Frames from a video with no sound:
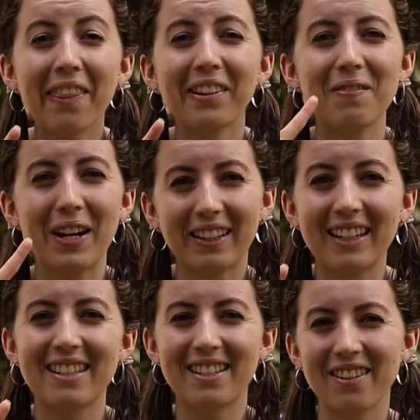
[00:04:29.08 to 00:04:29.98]

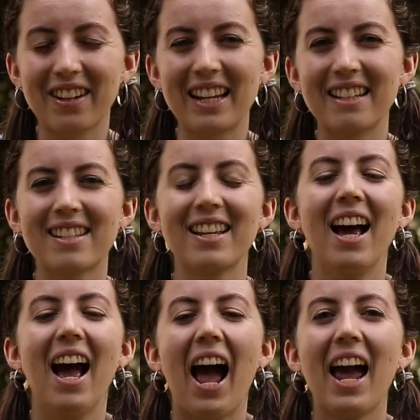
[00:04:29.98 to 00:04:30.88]
American students,
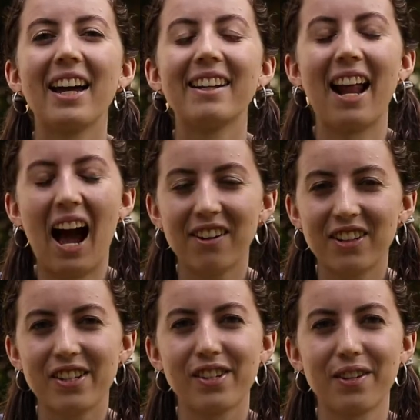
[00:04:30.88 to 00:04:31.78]
and an
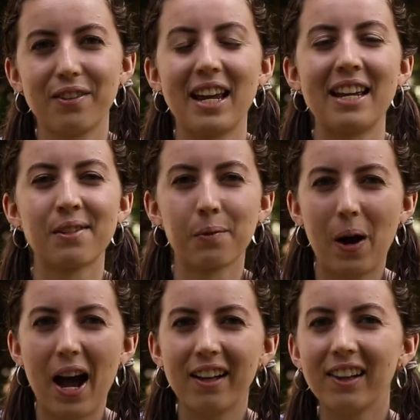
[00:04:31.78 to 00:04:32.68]
Irish student as
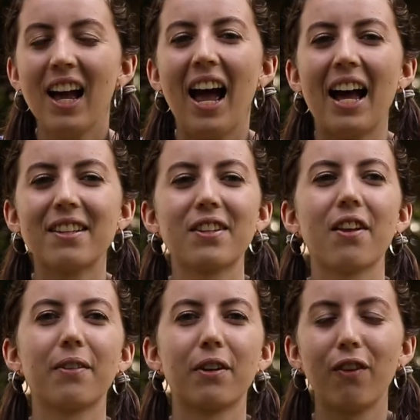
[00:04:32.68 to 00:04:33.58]
well. And so
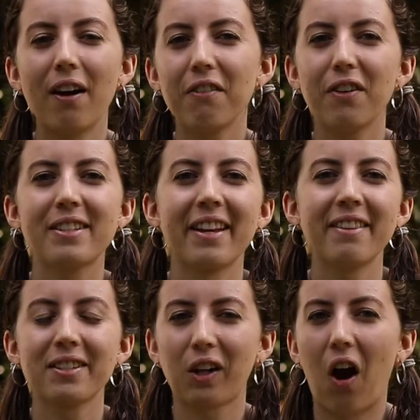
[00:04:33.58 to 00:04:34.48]
there were 5 of us in
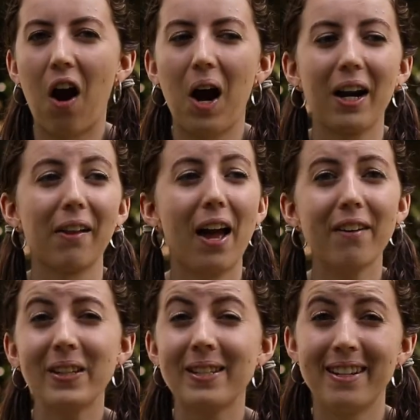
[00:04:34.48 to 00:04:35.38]
this car. A lot
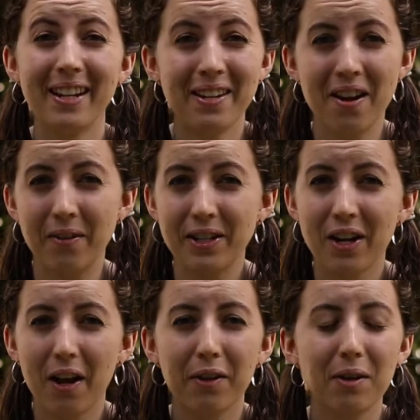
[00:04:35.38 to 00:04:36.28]
of us didn't know each
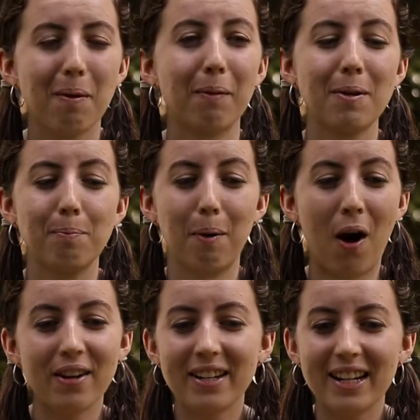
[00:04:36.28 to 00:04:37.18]
other, but we
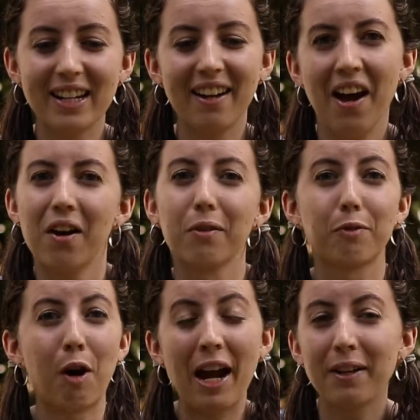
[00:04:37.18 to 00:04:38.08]
bonded
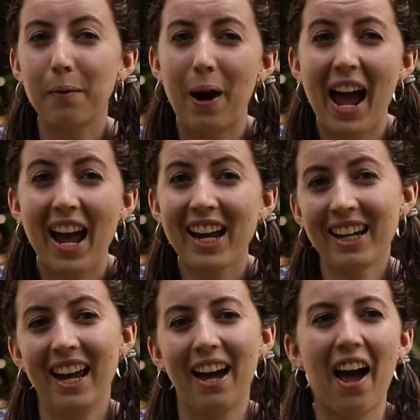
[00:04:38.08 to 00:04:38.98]
right away.
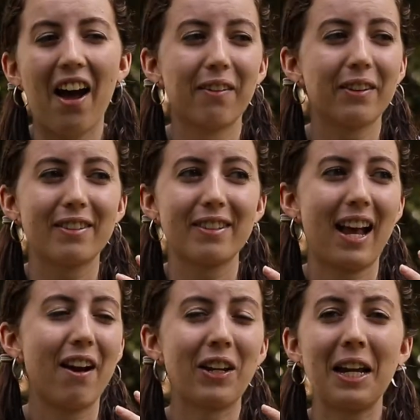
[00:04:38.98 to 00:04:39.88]
We were just
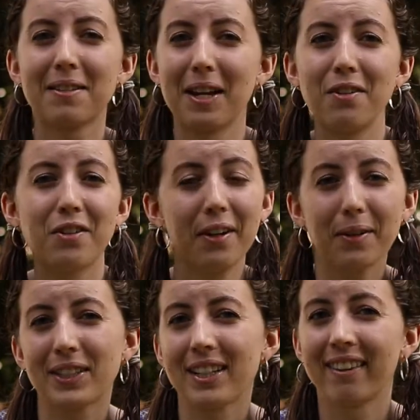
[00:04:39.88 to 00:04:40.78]
having inside
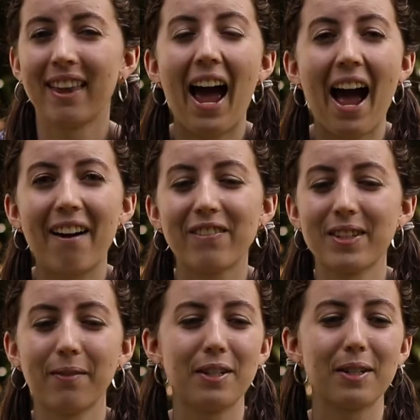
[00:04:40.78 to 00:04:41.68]
jokes and laughs,
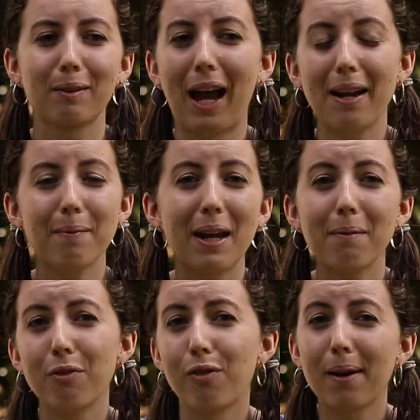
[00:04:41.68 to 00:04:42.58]
and we just kind of became
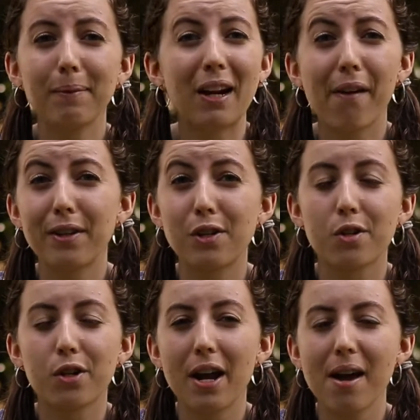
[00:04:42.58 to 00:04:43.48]
a family on this
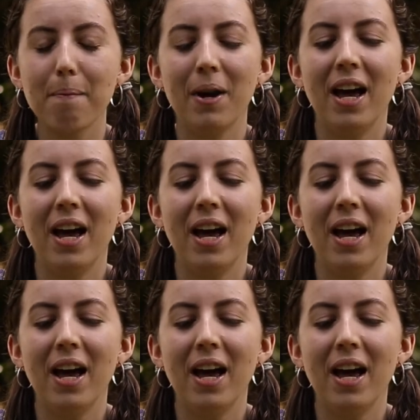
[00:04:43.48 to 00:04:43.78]
trip.